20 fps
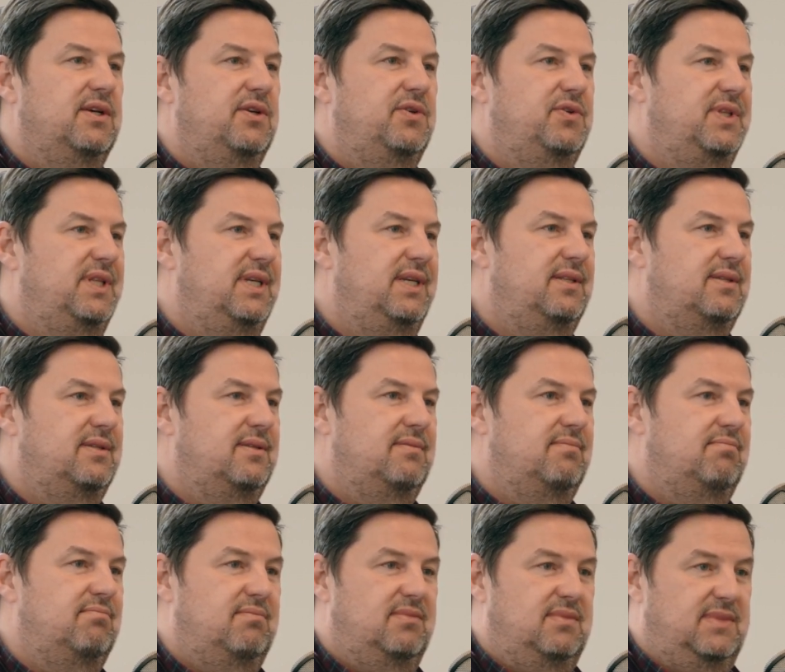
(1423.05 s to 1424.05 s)
You need
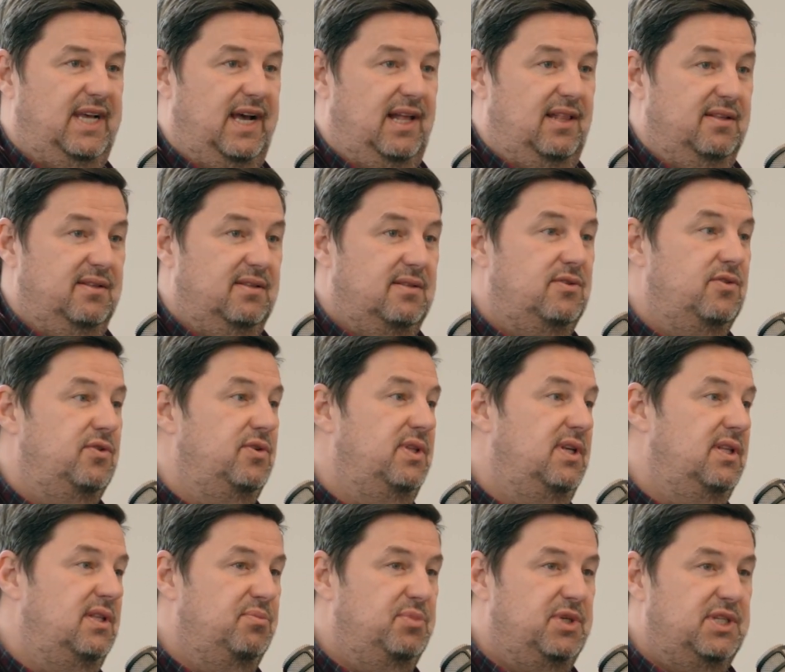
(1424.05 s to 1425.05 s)
talent. So you
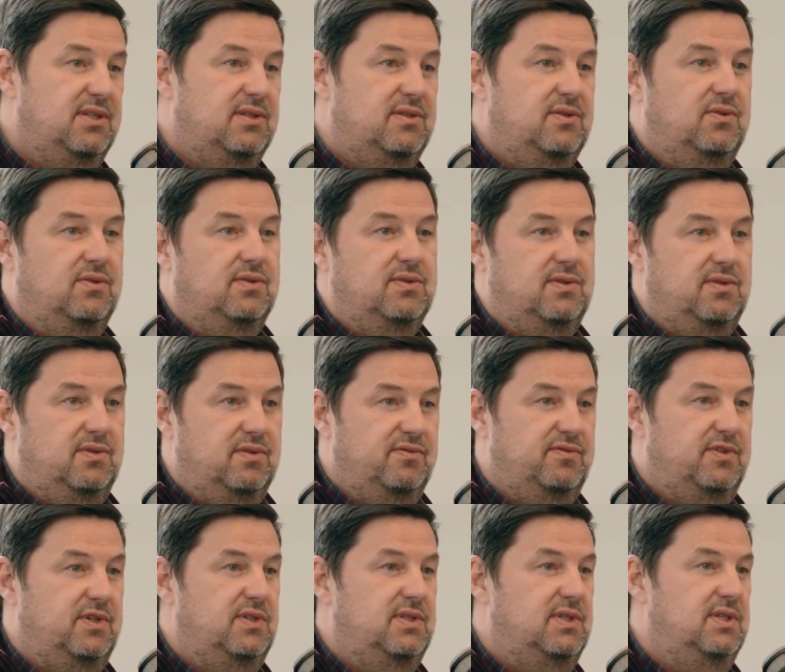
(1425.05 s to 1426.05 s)
need the business schools, the
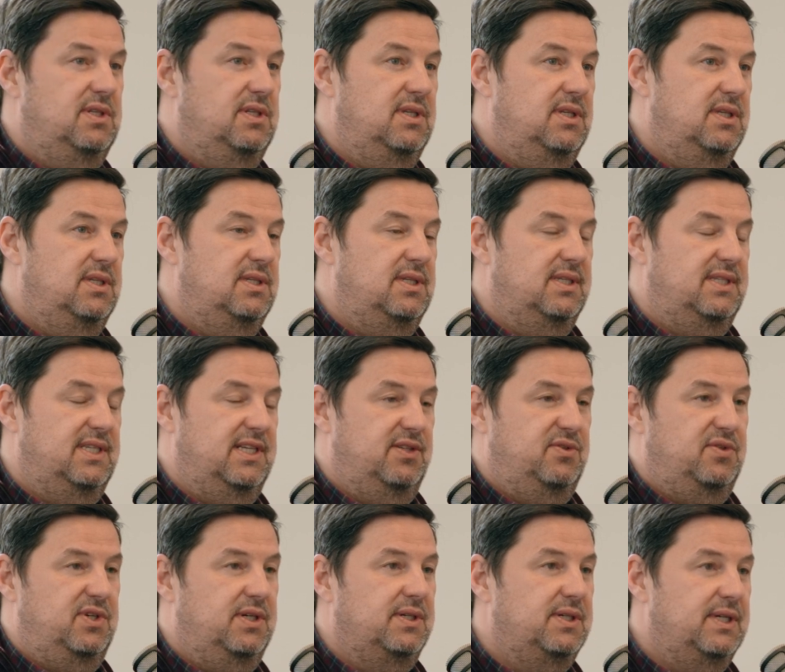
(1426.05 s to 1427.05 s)
universities,
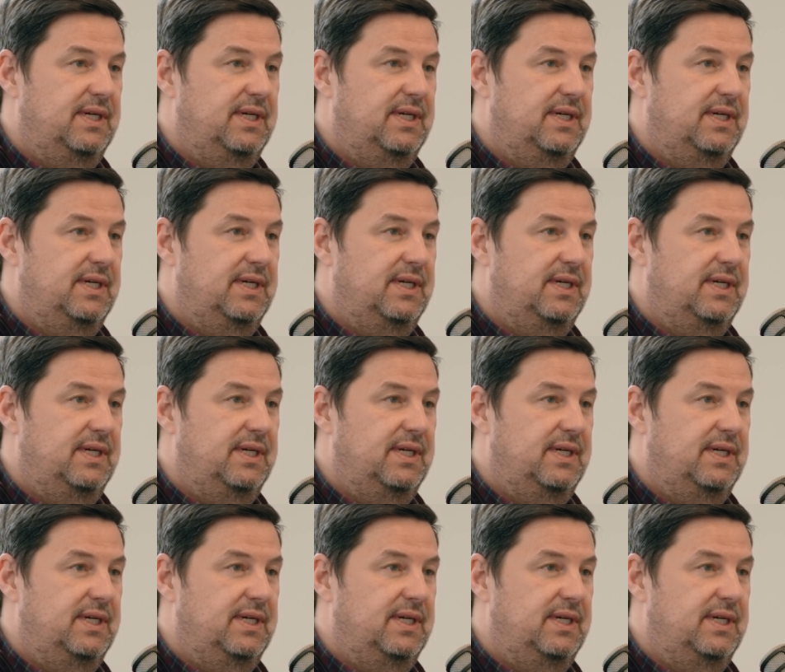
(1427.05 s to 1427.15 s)
etc.